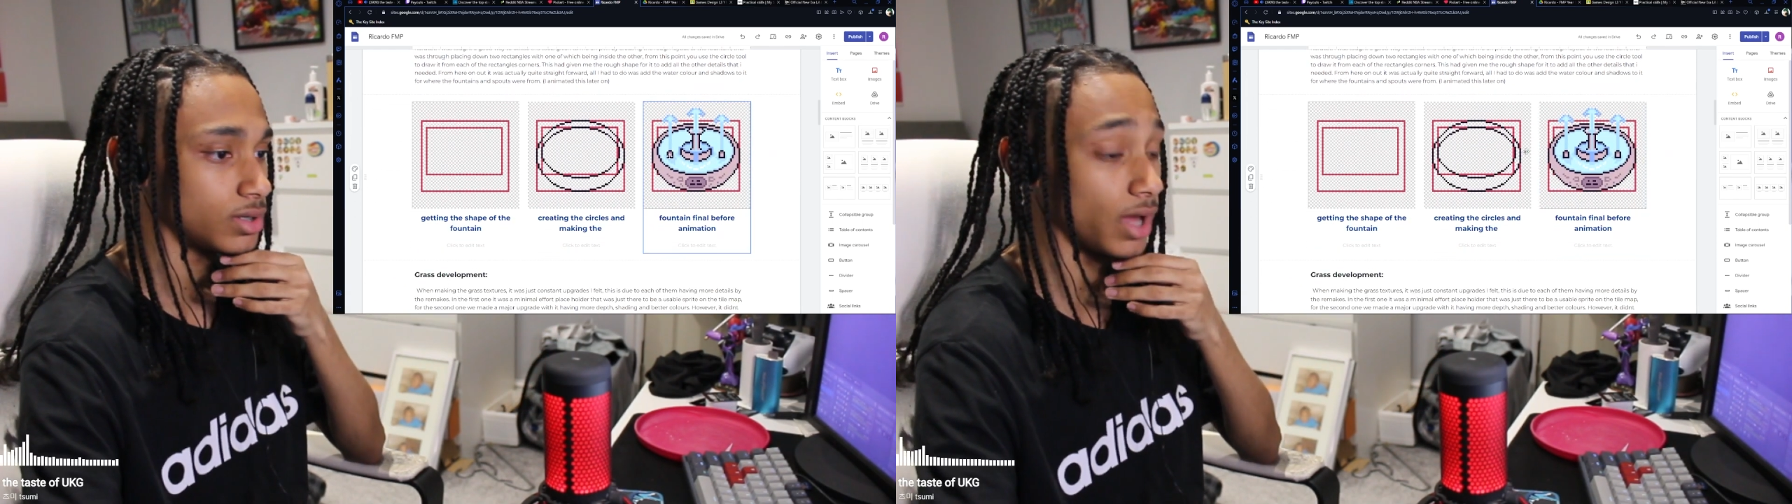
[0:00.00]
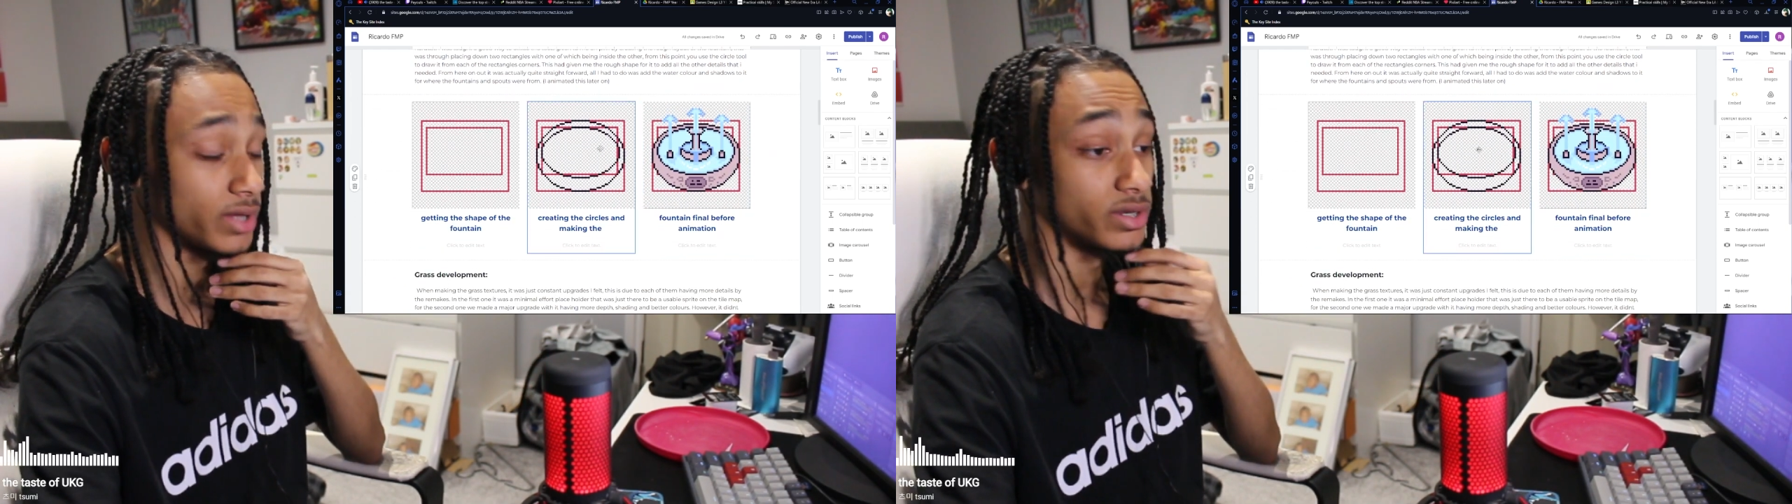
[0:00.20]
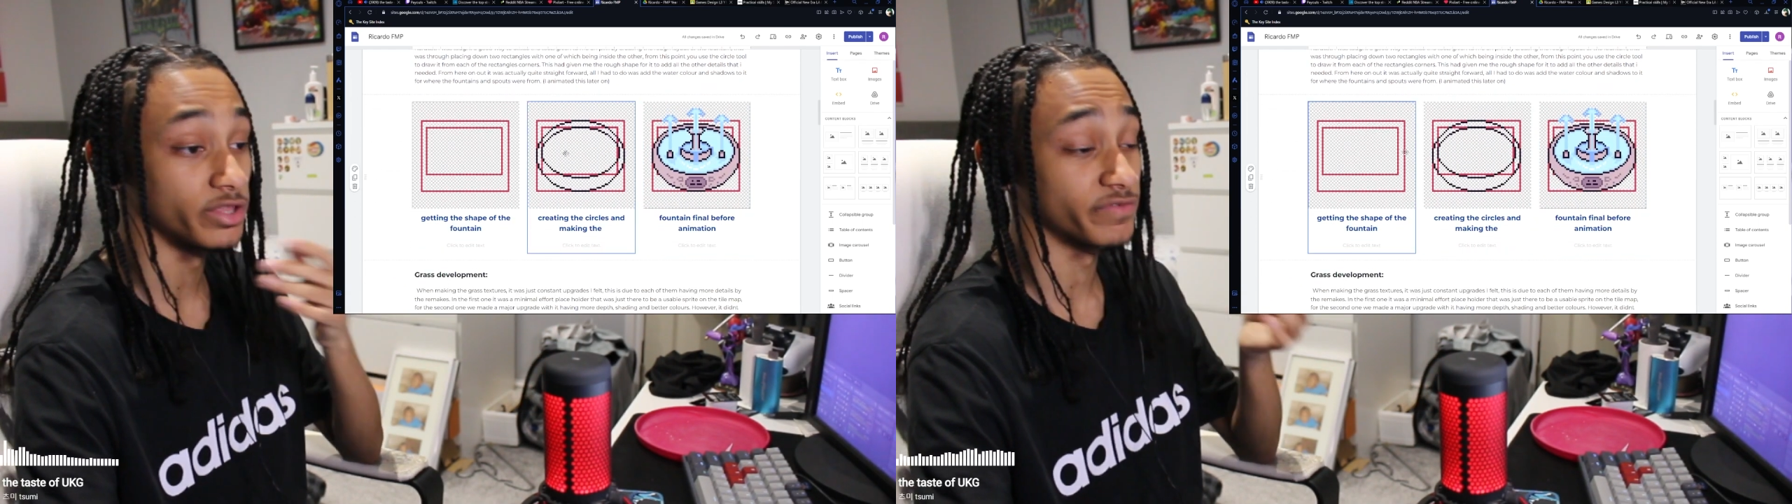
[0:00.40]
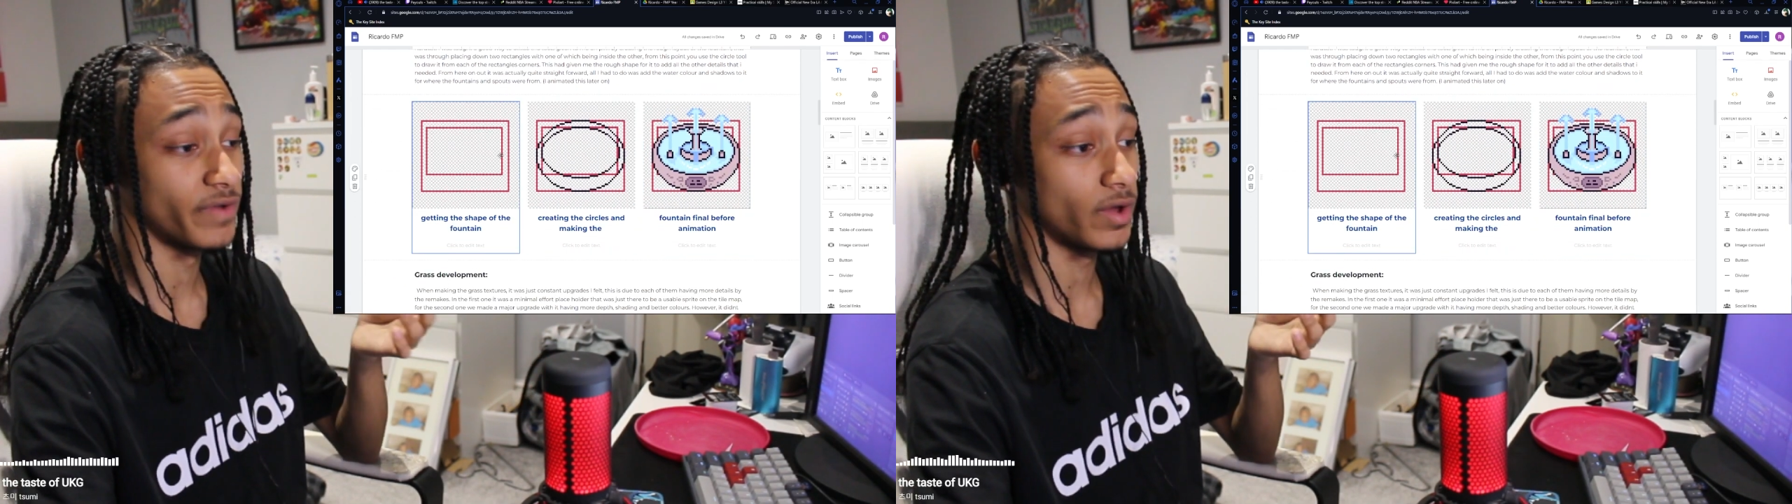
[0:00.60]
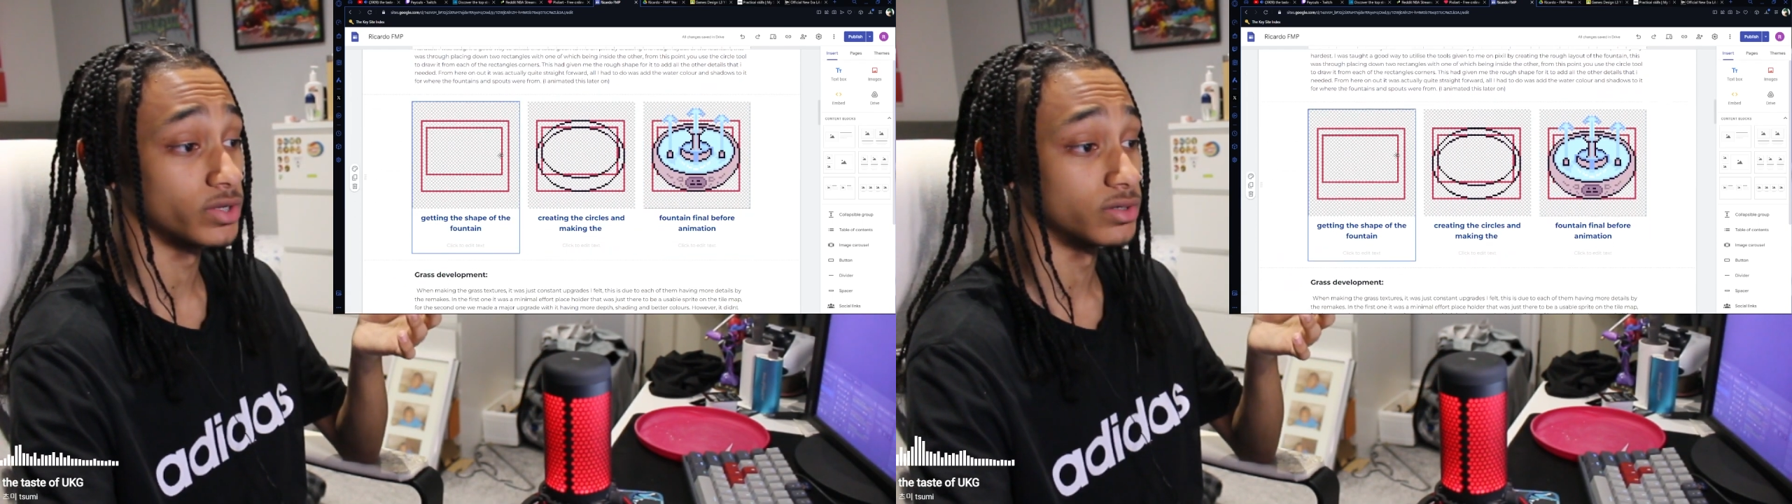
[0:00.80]
And then here's the
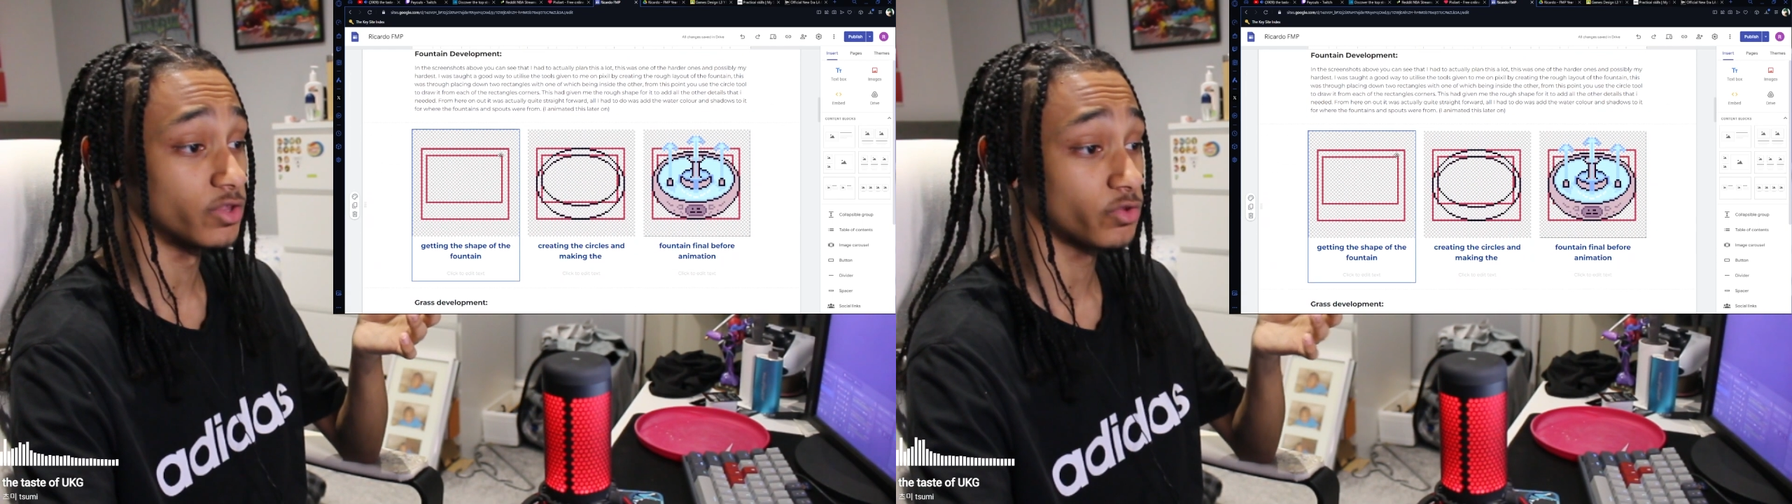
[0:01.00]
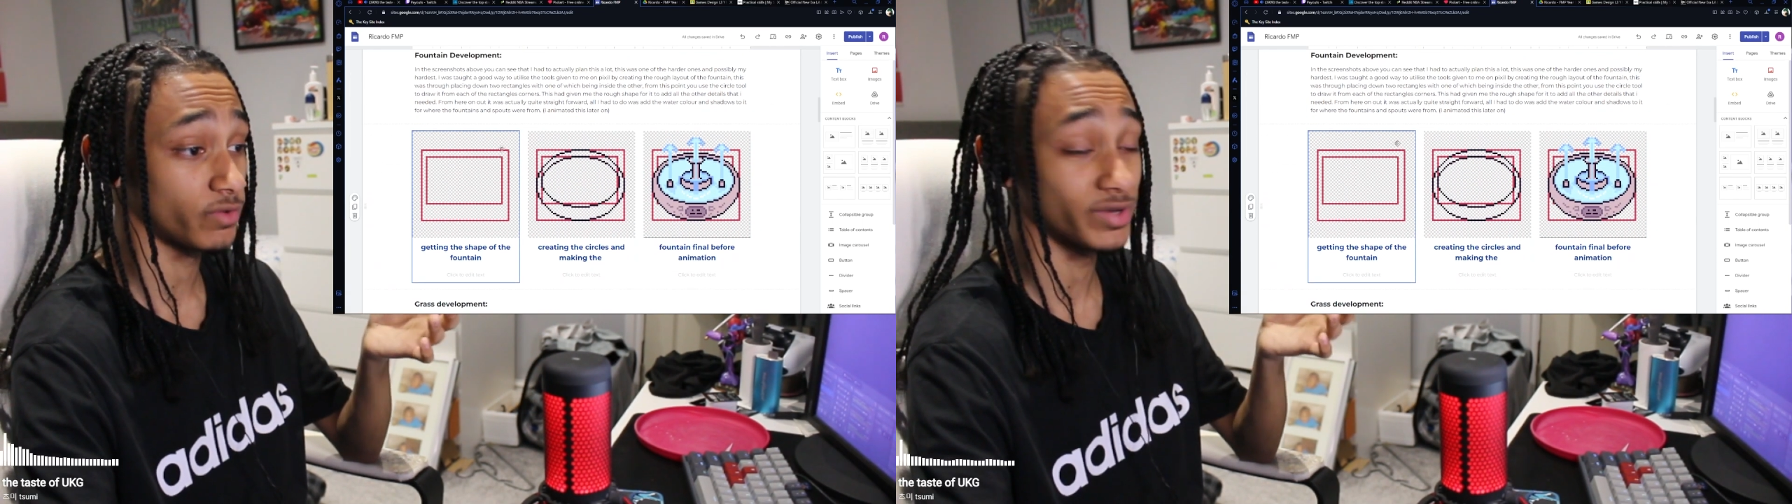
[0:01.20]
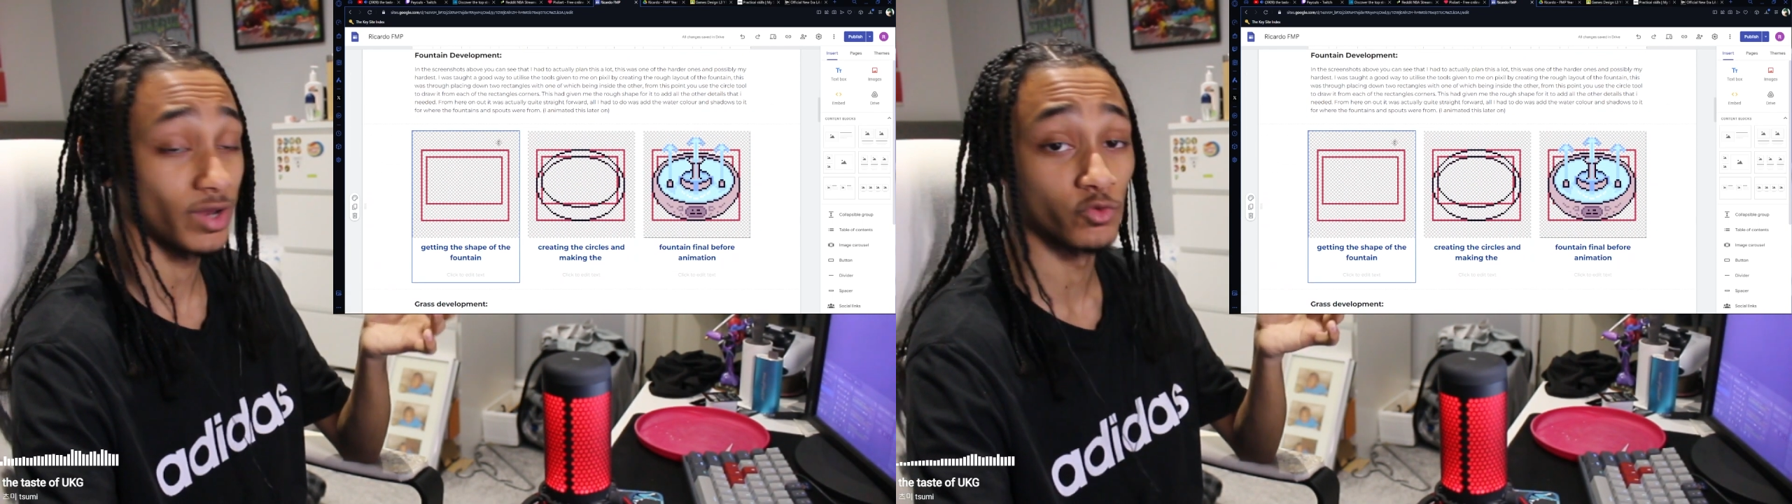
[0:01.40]
fountain. This was something that was